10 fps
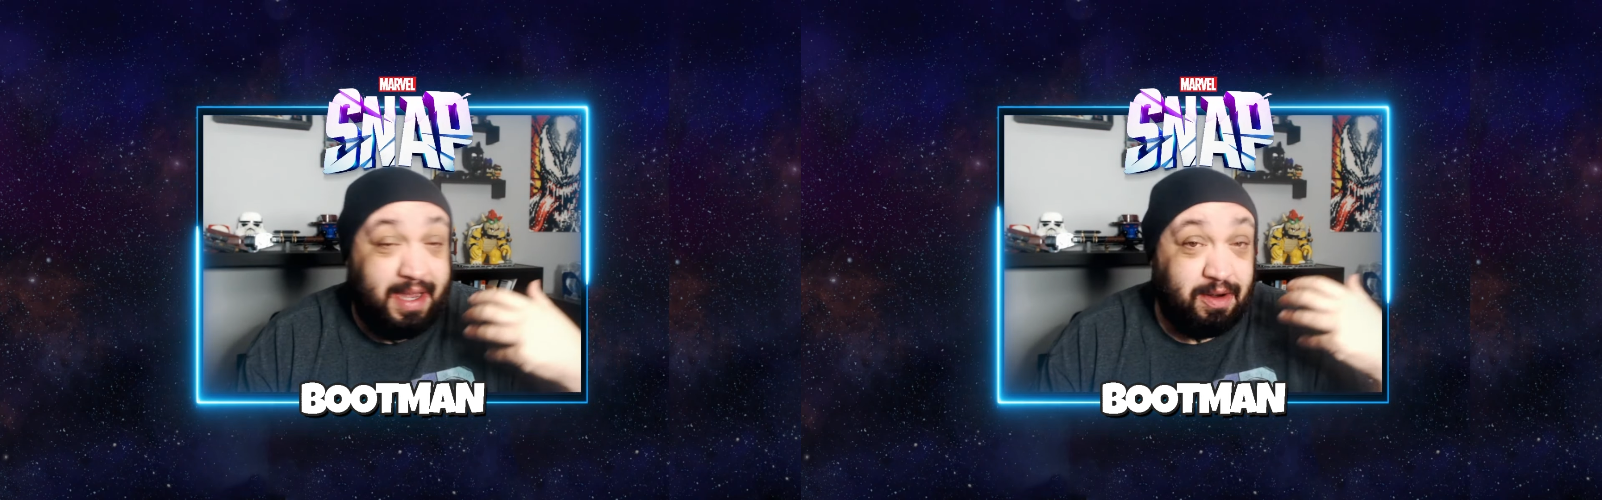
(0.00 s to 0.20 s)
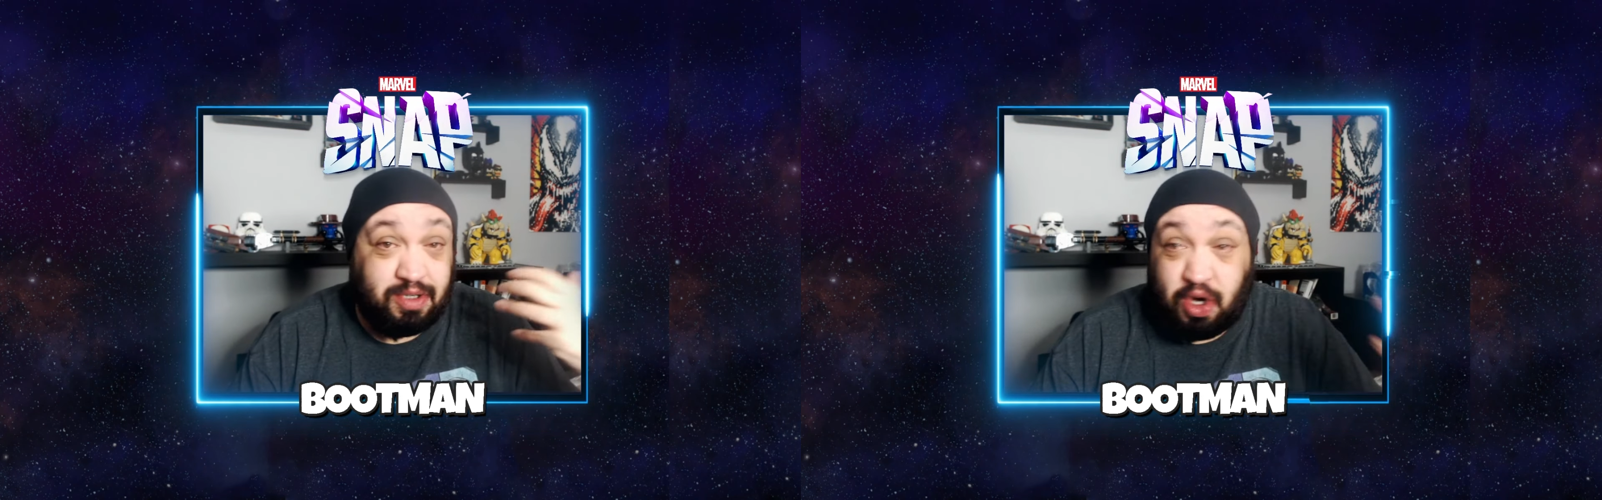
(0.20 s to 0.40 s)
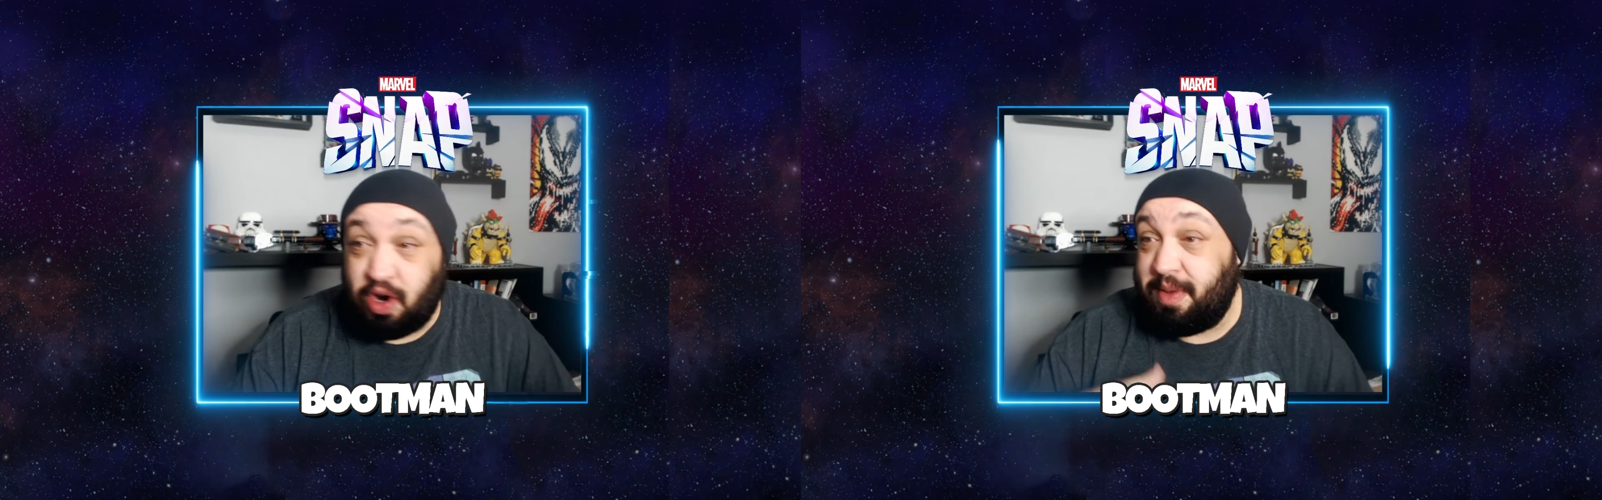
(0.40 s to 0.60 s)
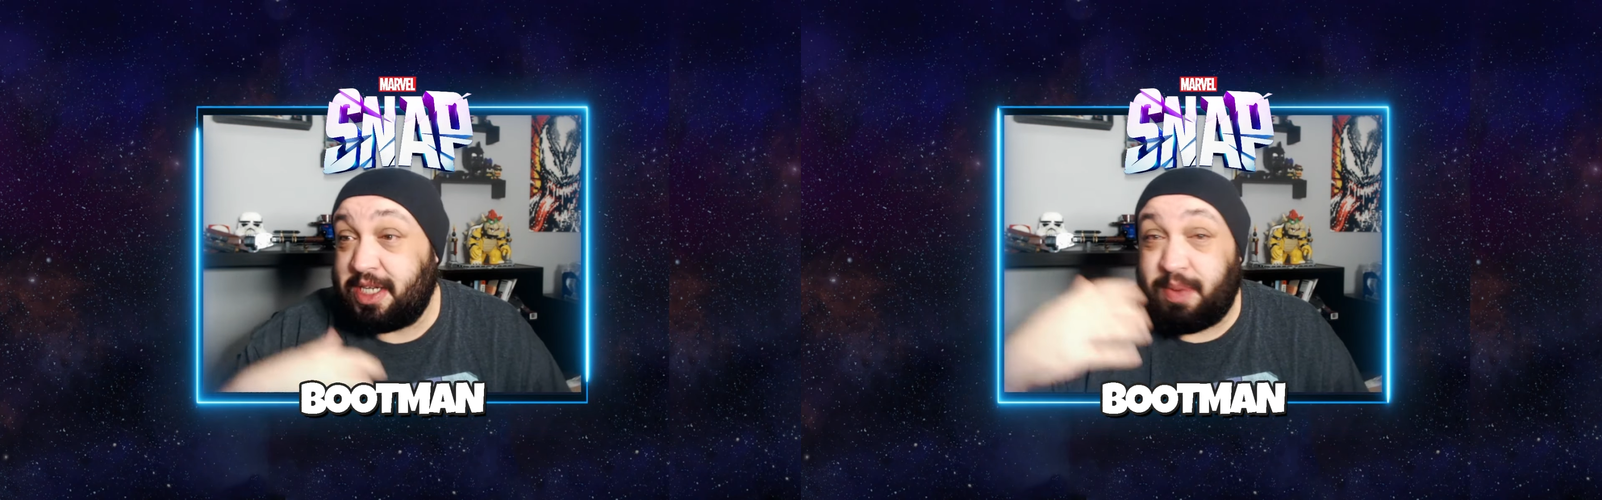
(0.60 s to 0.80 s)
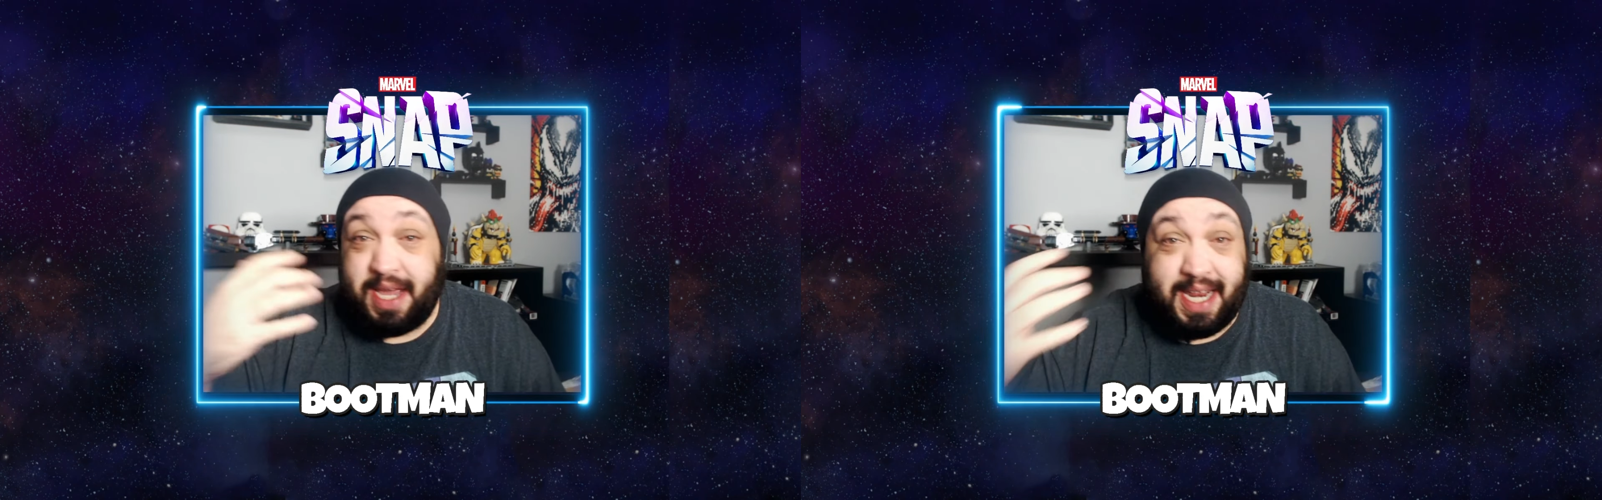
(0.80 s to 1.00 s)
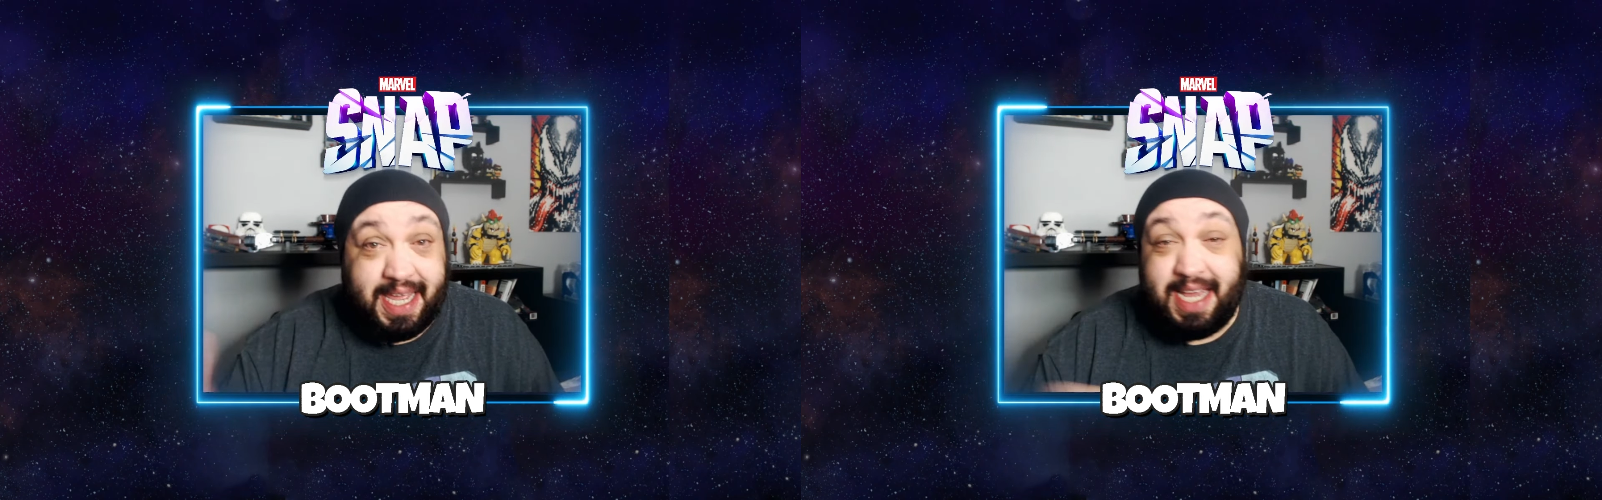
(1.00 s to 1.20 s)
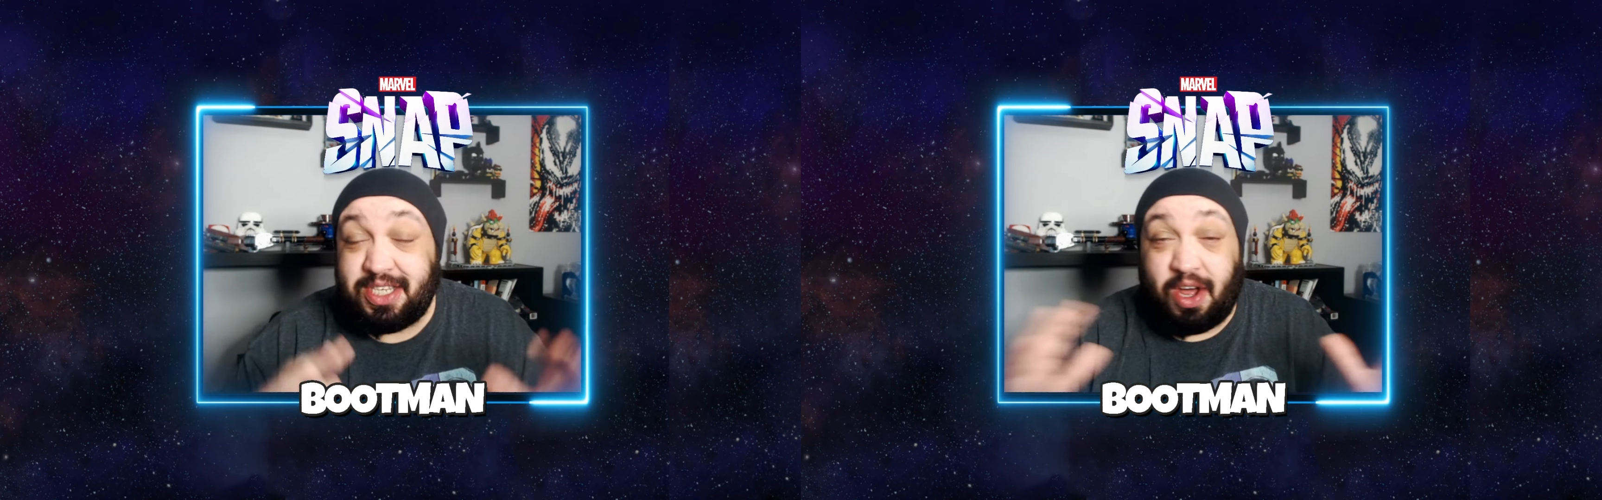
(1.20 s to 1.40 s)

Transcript: you know, tournaments, playing leagues,